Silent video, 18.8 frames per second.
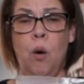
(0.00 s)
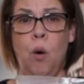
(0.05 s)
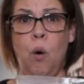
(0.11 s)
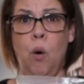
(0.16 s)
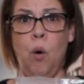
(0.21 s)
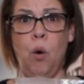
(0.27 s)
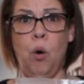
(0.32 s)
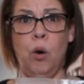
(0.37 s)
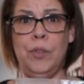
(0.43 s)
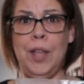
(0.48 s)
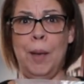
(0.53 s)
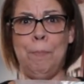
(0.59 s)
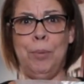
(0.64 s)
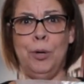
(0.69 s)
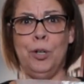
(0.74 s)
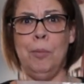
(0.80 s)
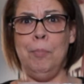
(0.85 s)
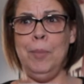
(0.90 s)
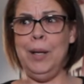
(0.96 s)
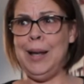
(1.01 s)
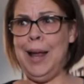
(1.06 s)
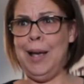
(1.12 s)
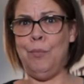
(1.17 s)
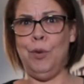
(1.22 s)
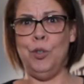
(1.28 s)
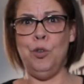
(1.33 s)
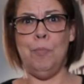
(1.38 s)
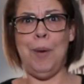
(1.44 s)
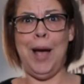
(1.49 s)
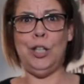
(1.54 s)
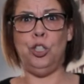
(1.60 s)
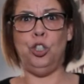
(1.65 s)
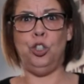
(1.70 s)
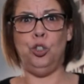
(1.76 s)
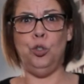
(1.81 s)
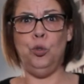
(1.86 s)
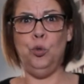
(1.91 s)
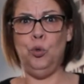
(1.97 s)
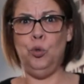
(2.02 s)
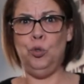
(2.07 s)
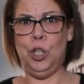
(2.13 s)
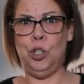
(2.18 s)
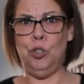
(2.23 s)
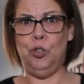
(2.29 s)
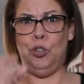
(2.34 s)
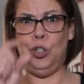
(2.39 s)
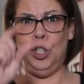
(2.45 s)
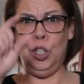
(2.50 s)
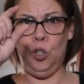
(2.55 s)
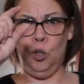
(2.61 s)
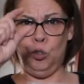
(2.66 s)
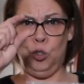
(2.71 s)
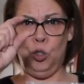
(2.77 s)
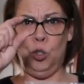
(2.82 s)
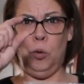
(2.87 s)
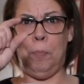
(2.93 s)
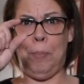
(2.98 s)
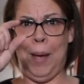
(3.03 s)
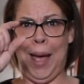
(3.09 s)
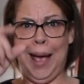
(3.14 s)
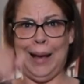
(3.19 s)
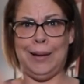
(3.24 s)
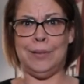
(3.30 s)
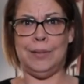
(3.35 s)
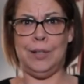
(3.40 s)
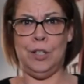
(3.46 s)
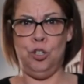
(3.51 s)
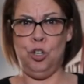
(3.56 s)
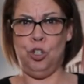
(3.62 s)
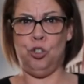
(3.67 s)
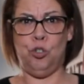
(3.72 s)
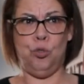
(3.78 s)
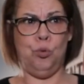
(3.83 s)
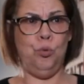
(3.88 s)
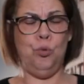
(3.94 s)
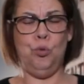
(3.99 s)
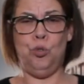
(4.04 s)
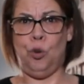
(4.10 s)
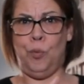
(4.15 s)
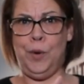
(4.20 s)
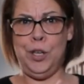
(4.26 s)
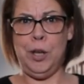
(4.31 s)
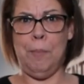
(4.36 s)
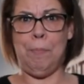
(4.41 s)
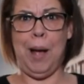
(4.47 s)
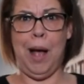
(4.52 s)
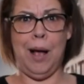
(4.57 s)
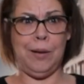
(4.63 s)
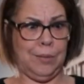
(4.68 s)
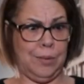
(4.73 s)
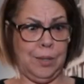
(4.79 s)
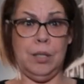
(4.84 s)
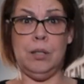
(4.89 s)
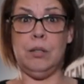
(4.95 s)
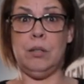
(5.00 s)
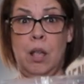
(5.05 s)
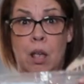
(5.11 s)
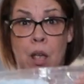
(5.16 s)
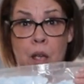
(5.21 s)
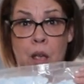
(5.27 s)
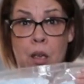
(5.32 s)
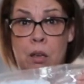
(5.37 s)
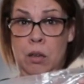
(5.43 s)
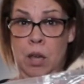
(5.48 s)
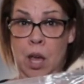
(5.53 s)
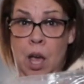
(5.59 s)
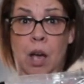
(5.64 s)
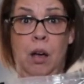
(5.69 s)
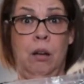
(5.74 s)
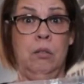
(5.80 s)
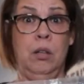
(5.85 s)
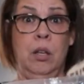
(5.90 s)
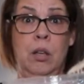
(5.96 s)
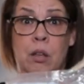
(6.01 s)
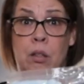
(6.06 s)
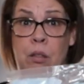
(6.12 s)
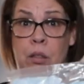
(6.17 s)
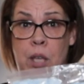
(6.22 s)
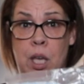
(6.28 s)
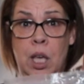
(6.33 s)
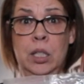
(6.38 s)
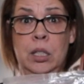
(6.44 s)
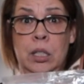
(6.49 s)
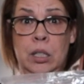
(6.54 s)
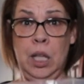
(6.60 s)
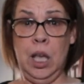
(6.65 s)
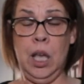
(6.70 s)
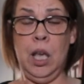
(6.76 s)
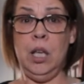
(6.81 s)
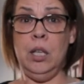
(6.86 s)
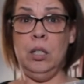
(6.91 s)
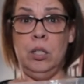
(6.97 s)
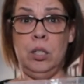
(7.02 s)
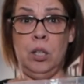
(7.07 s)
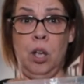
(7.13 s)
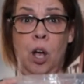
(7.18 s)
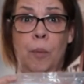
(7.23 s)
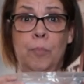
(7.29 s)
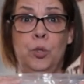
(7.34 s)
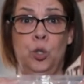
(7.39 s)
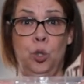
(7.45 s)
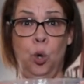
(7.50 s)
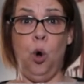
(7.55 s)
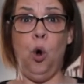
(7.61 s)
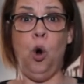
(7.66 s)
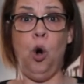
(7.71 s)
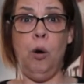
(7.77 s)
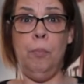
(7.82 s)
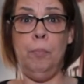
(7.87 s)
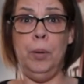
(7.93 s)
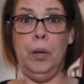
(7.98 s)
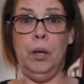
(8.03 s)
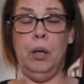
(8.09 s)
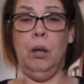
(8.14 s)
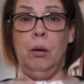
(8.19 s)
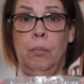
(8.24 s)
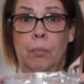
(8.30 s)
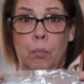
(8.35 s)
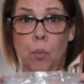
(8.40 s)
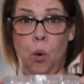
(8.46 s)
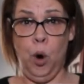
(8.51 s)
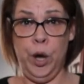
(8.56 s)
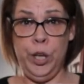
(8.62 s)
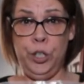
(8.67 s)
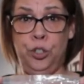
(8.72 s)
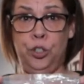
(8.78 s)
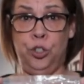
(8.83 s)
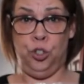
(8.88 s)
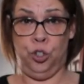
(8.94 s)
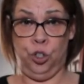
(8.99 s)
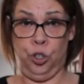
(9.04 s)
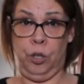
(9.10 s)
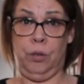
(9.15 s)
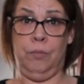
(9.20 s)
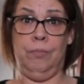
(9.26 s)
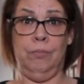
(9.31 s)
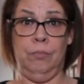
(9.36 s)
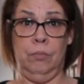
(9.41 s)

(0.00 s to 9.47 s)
or they put them in like when you buy shoes and you see those little packs in your shoes or in your boxes? Yeah, these things absorb moisture